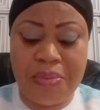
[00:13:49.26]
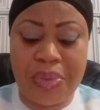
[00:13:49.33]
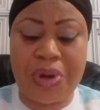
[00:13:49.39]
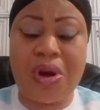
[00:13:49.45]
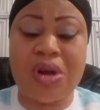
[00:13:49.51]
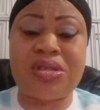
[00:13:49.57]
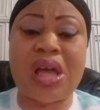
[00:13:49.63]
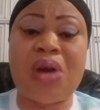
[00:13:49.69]

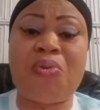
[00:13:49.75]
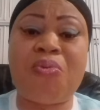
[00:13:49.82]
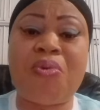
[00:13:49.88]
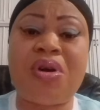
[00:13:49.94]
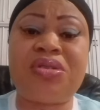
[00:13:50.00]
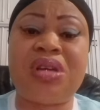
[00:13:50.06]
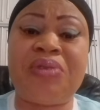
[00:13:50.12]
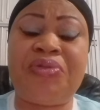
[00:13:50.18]
Because I
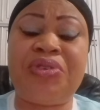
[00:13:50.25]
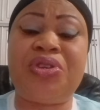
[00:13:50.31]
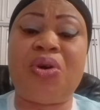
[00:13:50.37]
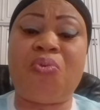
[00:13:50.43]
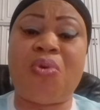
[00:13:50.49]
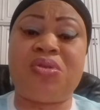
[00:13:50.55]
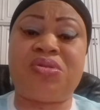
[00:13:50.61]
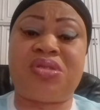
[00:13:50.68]
watched a
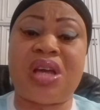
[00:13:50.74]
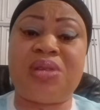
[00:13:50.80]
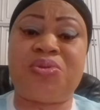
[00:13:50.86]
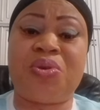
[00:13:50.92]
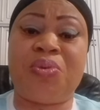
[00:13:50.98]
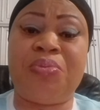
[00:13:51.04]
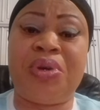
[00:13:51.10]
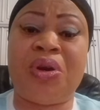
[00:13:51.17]
video was
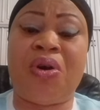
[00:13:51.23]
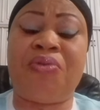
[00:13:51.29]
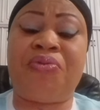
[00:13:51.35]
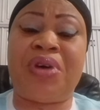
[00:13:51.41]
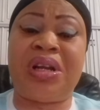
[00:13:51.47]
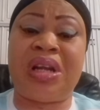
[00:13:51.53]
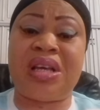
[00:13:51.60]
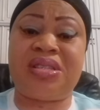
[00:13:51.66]
sent to me
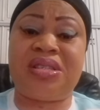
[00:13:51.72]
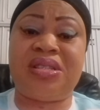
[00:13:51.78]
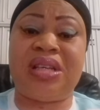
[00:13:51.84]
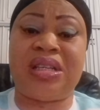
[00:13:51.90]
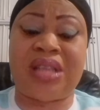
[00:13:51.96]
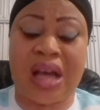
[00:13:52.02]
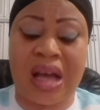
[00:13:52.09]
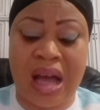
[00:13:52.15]
of an
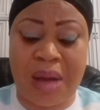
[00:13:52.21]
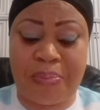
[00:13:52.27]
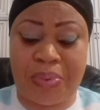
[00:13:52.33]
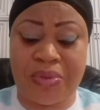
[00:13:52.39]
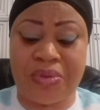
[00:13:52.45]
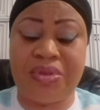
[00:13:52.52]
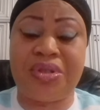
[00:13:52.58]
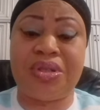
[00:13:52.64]
accident that
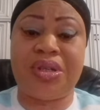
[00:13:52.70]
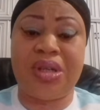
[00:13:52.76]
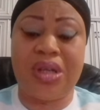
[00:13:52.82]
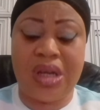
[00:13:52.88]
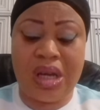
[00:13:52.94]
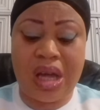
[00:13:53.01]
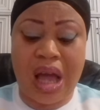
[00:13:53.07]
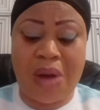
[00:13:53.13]
happened.
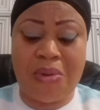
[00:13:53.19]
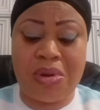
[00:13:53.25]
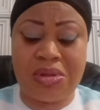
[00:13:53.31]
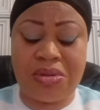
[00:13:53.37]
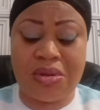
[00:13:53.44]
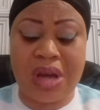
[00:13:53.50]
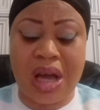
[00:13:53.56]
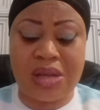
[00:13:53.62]
I
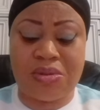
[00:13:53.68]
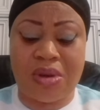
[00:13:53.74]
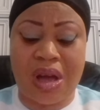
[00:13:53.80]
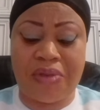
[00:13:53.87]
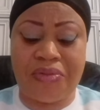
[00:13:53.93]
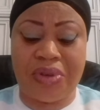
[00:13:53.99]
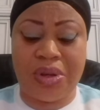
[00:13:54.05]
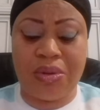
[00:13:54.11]
want you guys to
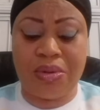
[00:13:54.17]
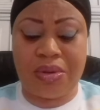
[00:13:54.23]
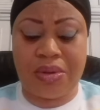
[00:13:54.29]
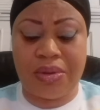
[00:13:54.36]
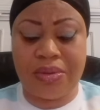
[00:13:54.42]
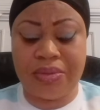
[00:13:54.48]
have a look.